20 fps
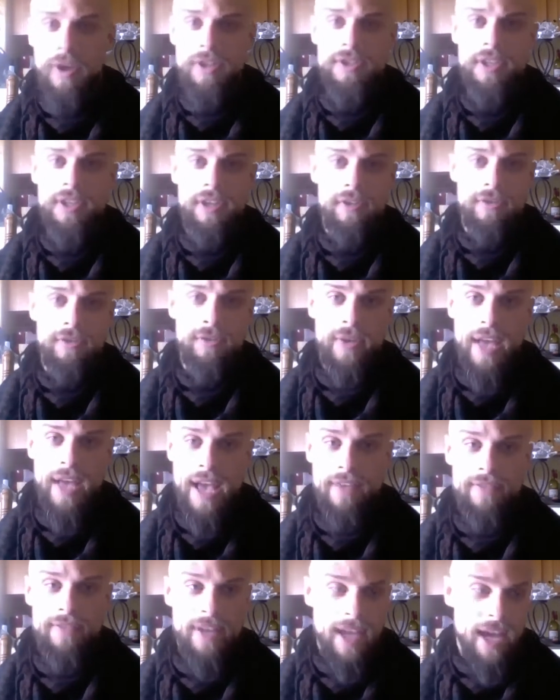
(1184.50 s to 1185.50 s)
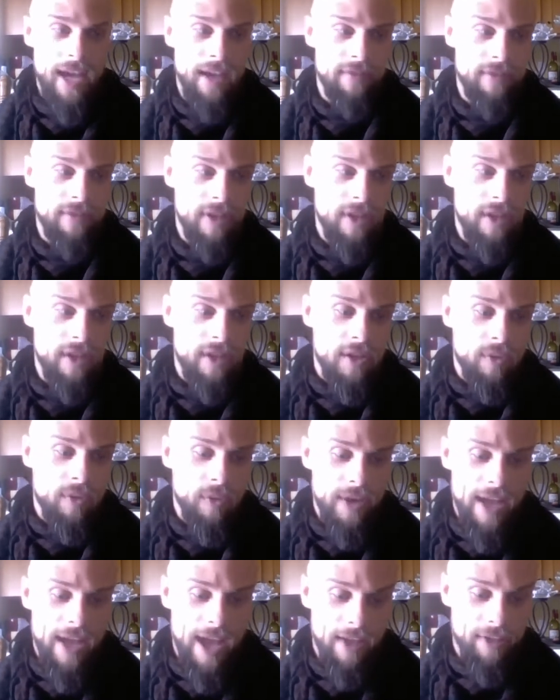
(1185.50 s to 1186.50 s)
ourselves. We have to have
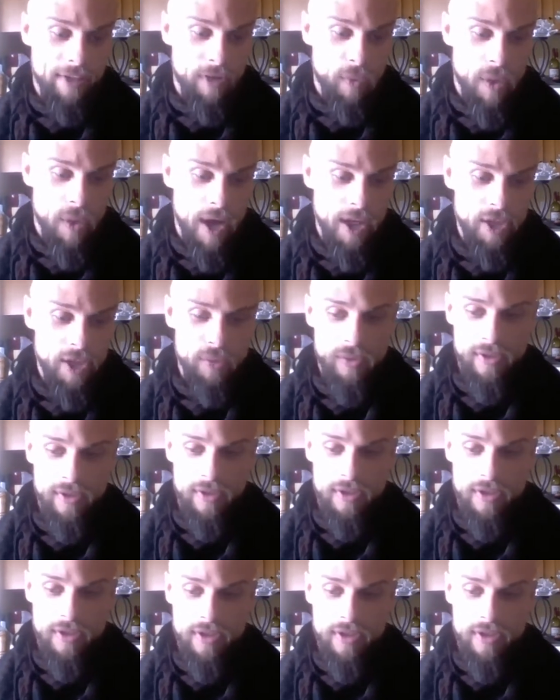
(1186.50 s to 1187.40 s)
what Alan Watts would